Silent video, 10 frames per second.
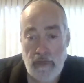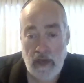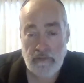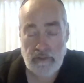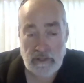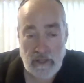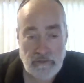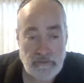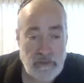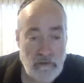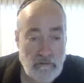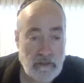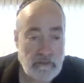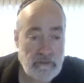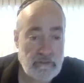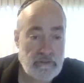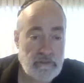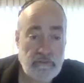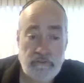that the necessary existence